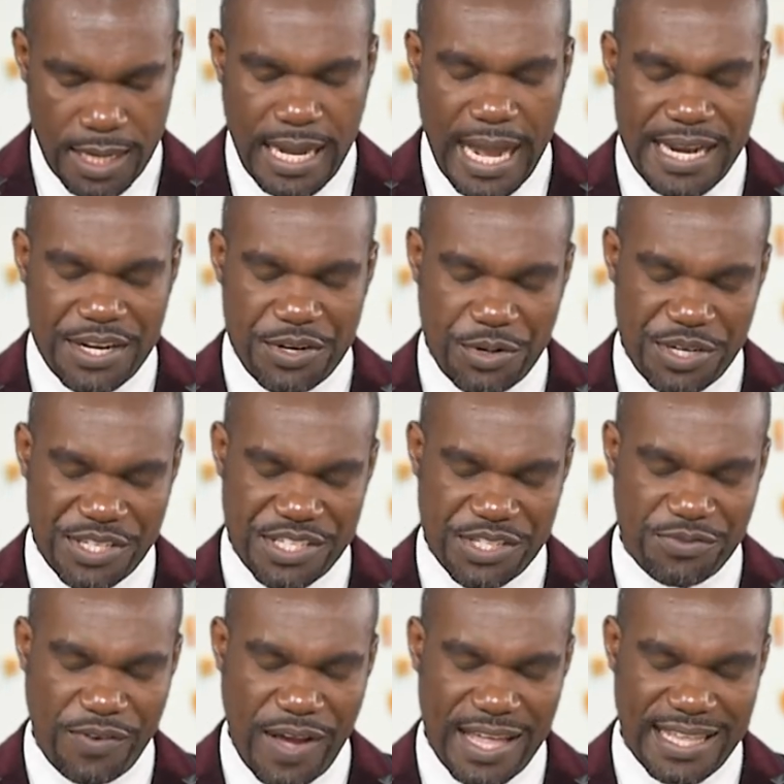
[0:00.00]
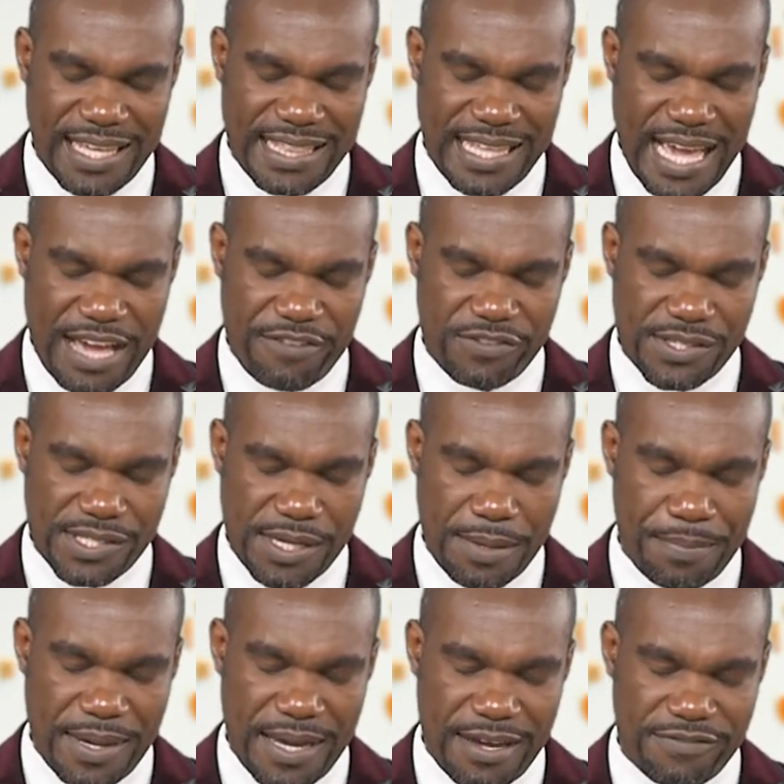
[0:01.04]
Kind and gracious Father in the heavens
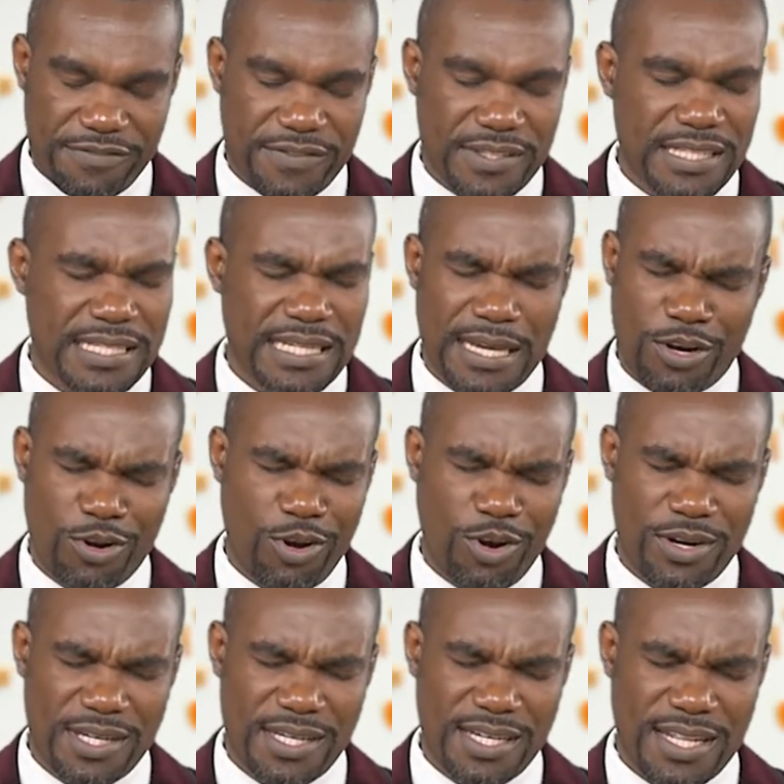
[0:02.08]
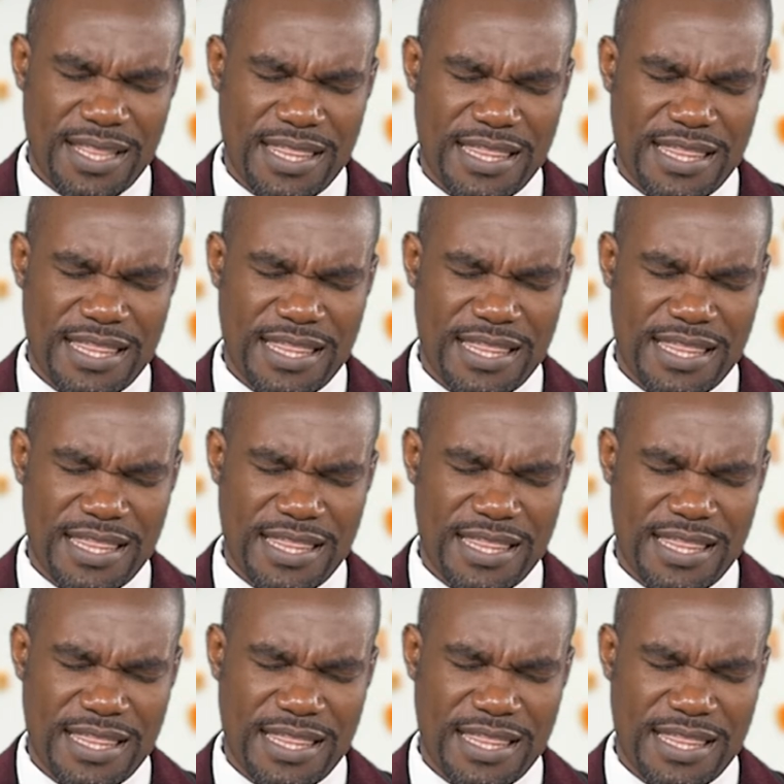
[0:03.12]
above, dear Lord,